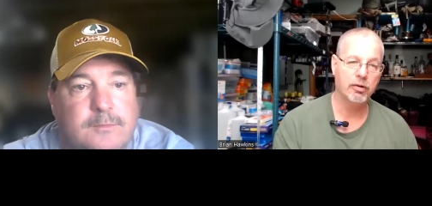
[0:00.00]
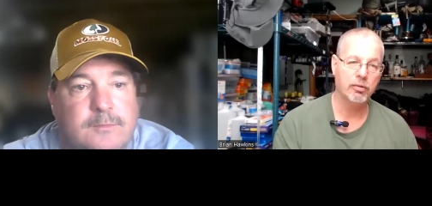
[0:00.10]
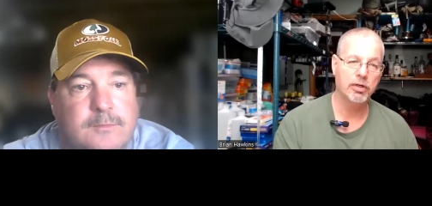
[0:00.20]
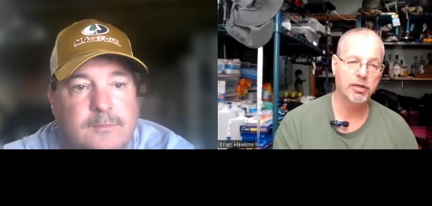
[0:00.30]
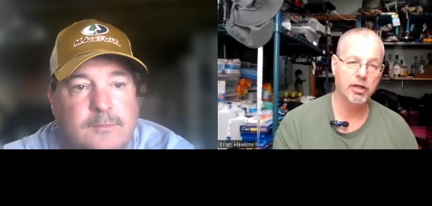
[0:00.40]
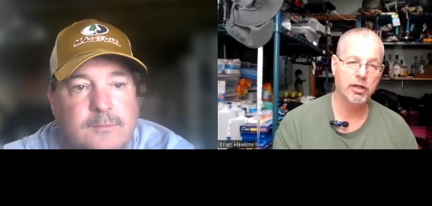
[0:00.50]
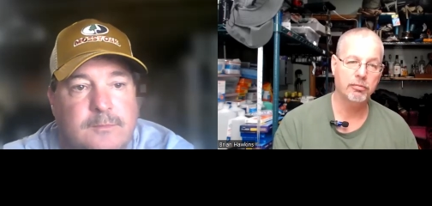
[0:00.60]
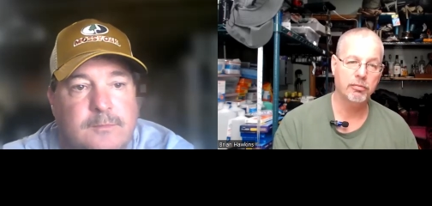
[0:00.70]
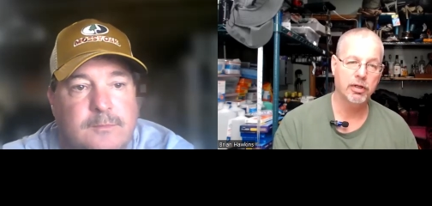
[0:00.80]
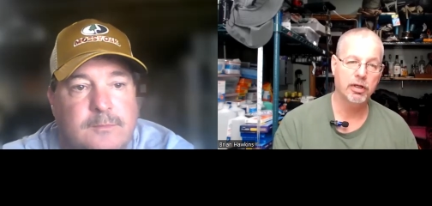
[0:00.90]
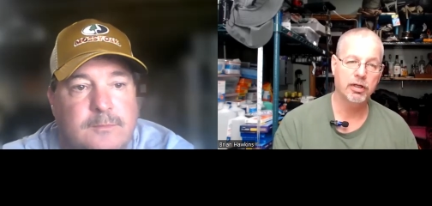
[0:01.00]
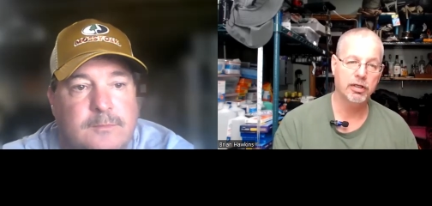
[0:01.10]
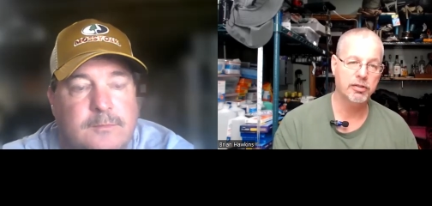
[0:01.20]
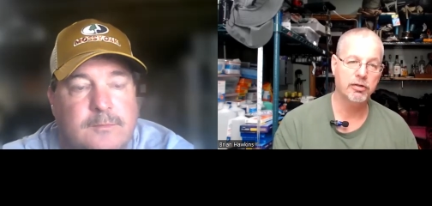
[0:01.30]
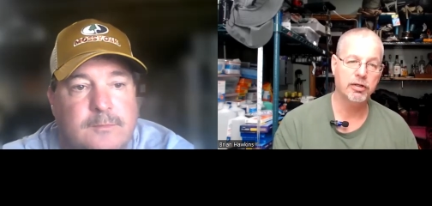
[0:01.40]
Speaker 1: fire one time
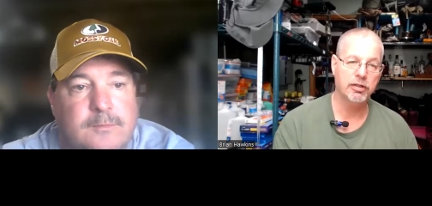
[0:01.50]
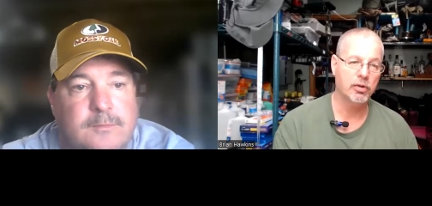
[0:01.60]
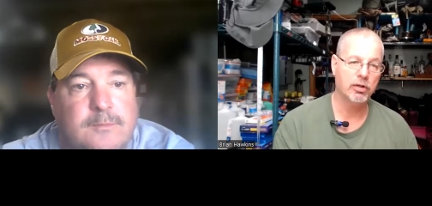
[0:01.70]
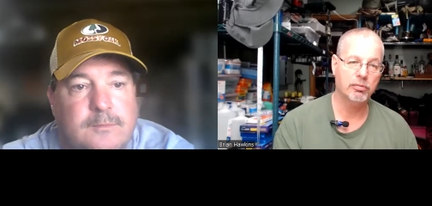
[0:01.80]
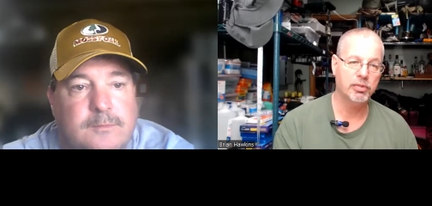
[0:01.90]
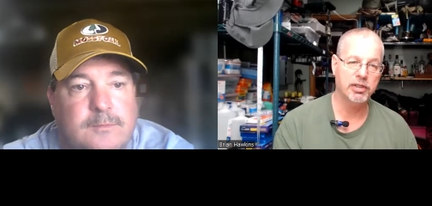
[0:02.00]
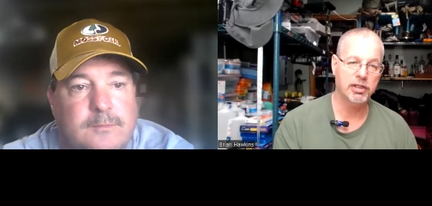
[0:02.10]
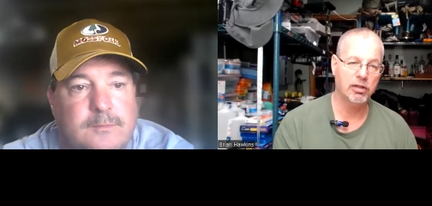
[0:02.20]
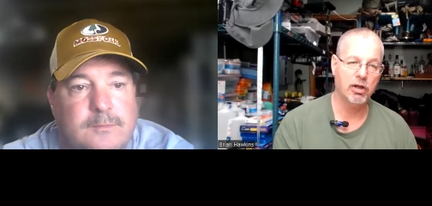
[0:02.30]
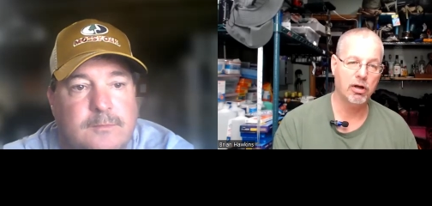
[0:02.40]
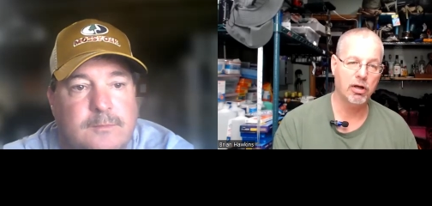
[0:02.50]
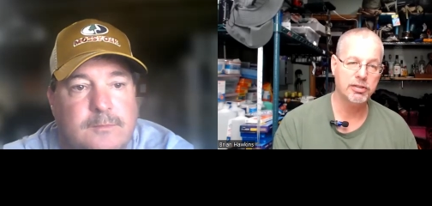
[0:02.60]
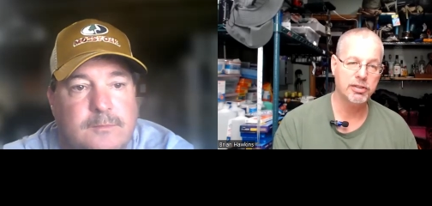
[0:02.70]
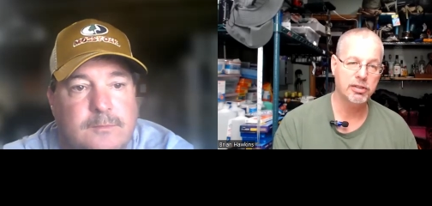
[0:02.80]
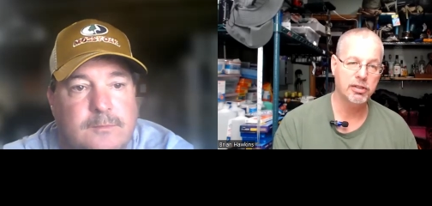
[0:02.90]
and it turned into a complete
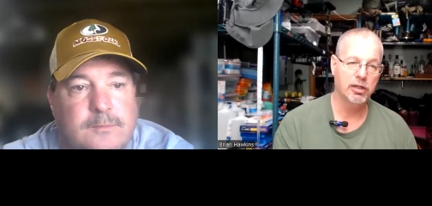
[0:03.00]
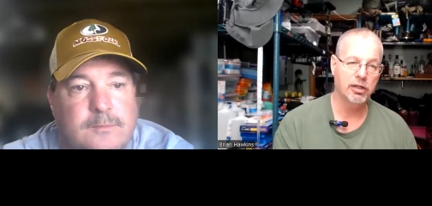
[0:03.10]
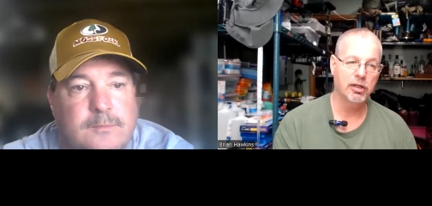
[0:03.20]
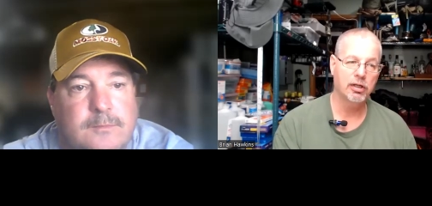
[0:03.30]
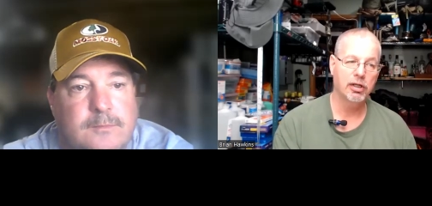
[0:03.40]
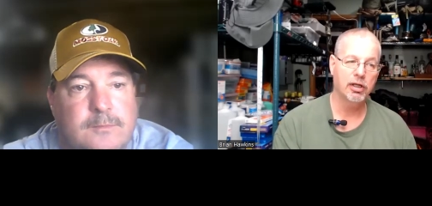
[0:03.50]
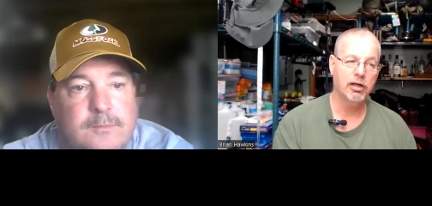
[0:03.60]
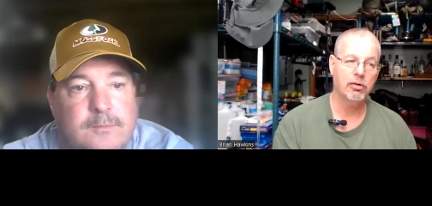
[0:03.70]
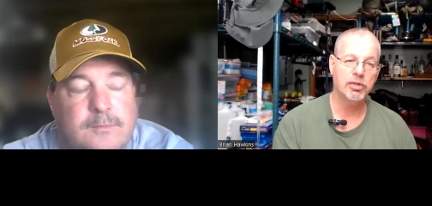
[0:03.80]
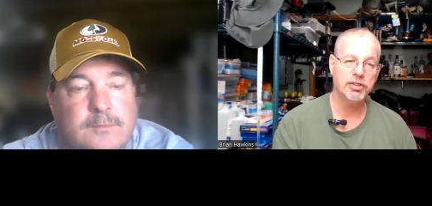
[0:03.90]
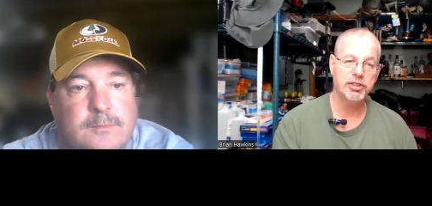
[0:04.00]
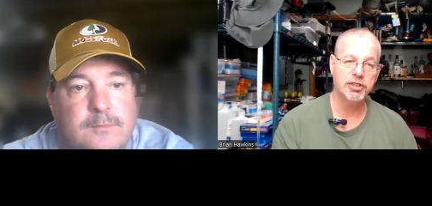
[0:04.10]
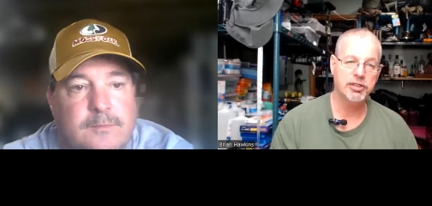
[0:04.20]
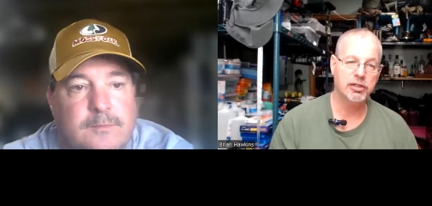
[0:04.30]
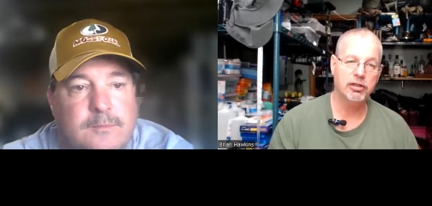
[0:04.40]
loss. And it was
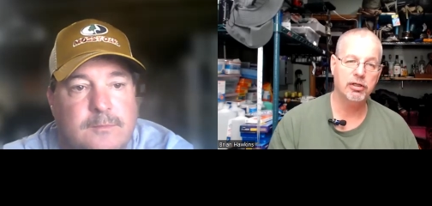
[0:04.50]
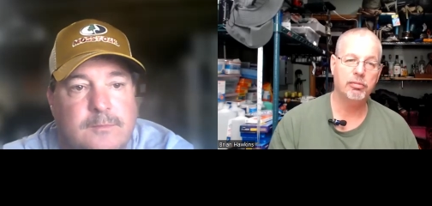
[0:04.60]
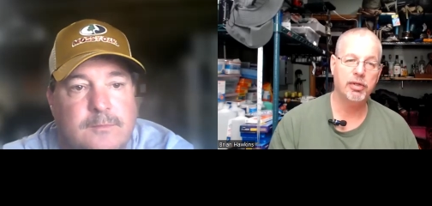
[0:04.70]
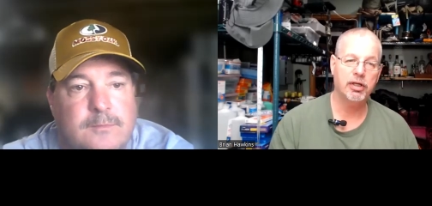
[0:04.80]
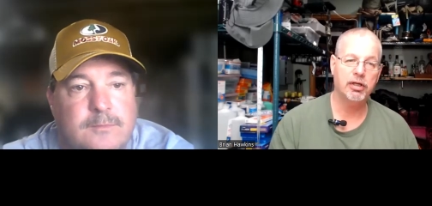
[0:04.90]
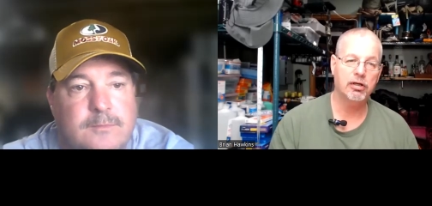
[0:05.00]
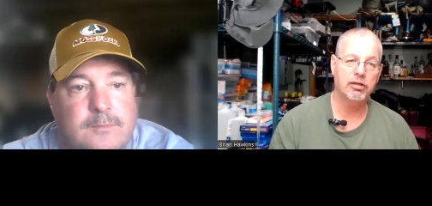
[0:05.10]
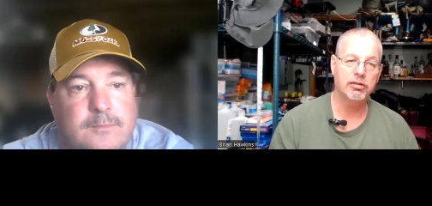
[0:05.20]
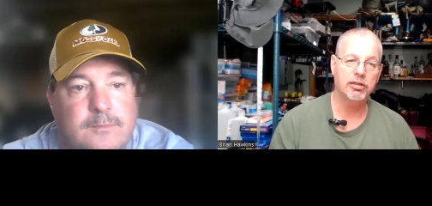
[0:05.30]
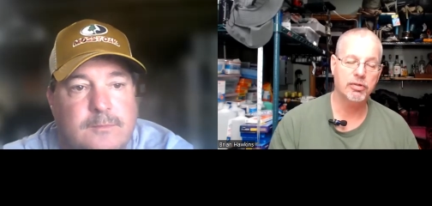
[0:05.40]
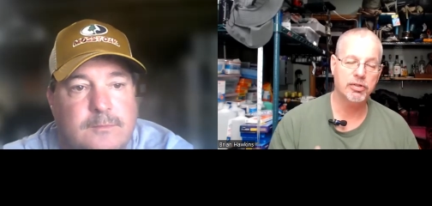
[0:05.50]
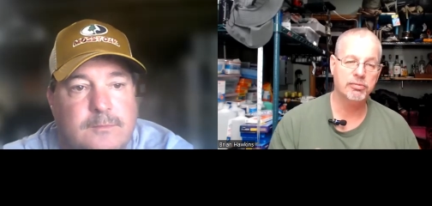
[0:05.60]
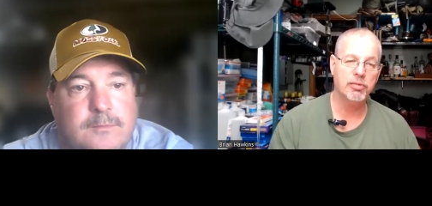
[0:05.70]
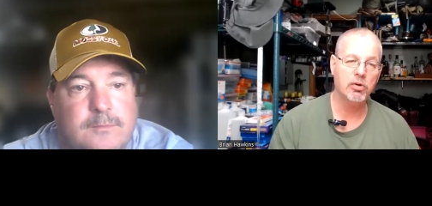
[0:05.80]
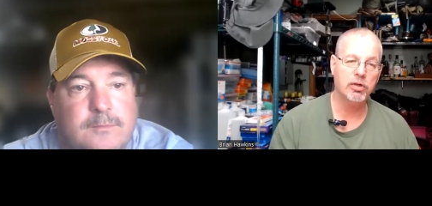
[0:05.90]
just a little bit, there
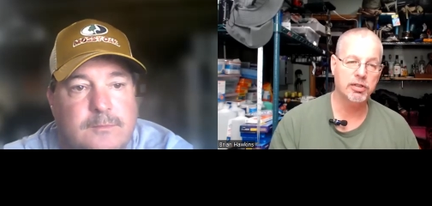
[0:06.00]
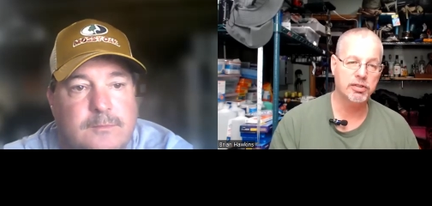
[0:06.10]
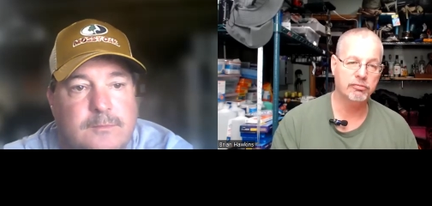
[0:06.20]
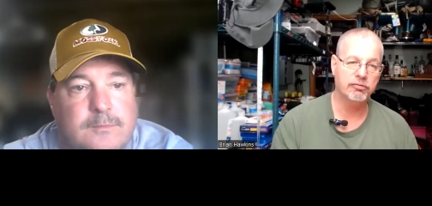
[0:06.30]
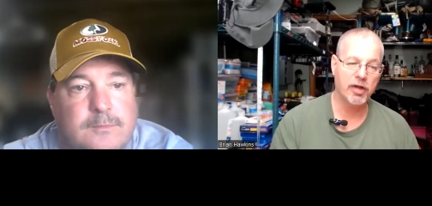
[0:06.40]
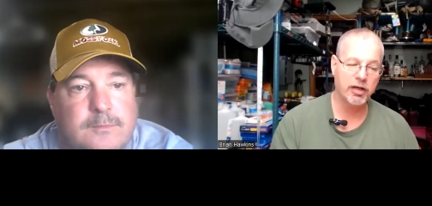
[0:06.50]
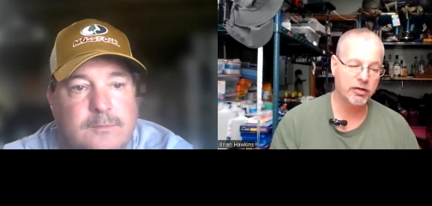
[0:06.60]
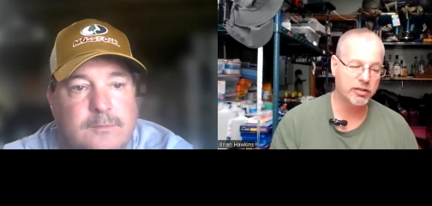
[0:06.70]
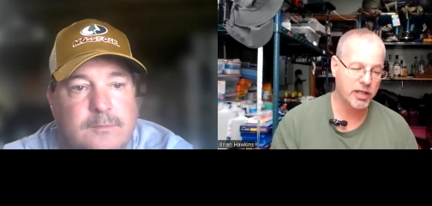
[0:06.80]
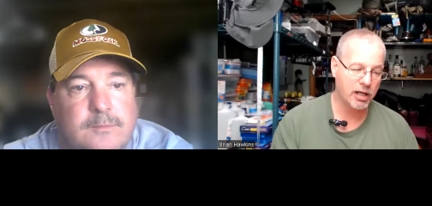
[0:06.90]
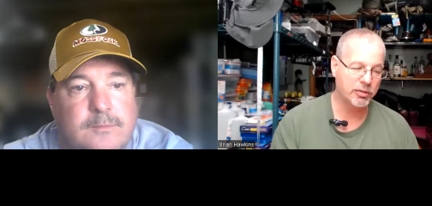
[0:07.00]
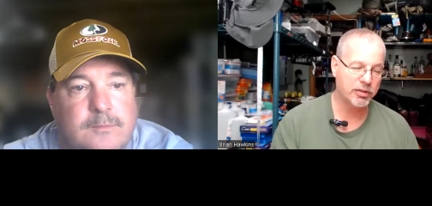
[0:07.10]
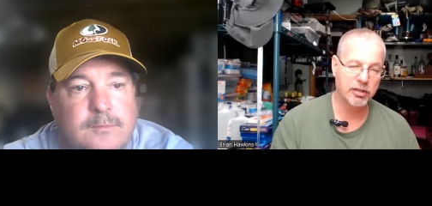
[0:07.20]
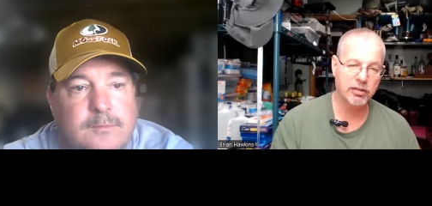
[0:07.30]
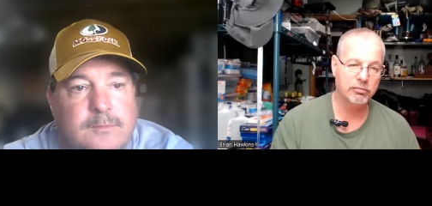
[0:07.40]
was smoke and some fire on
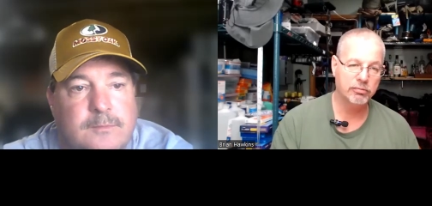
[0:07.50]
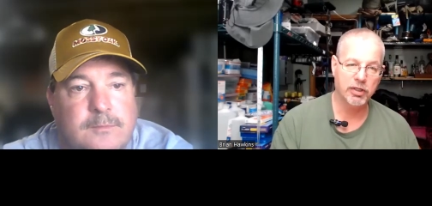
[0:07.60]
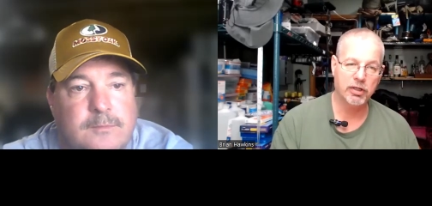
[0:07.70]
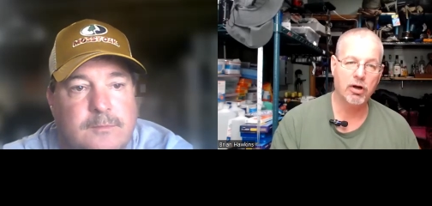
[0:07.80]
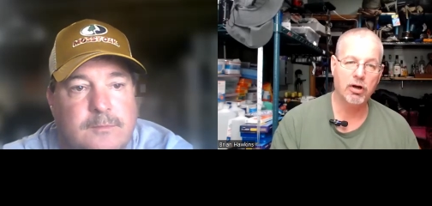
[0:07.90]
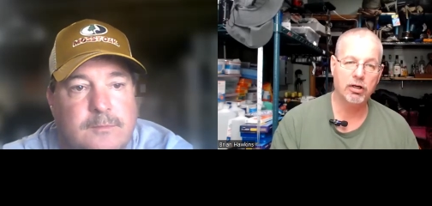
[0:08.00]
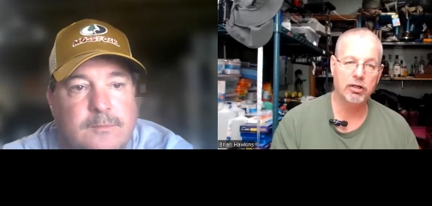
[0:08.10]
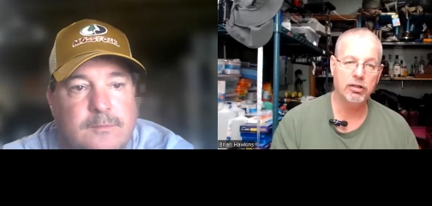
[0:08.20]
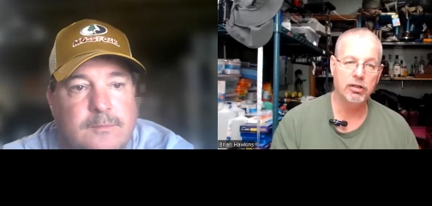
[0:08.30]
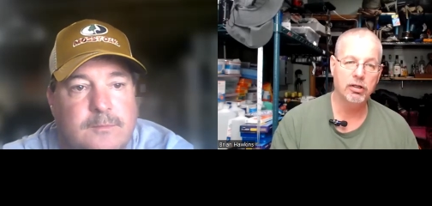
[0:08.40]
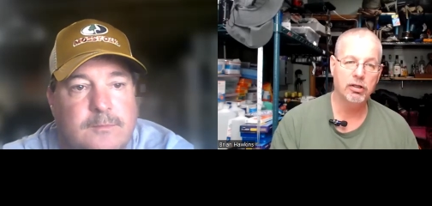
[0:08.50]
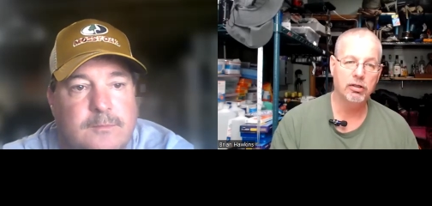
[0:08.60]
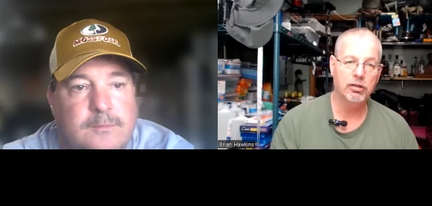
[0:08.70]
top of the, the car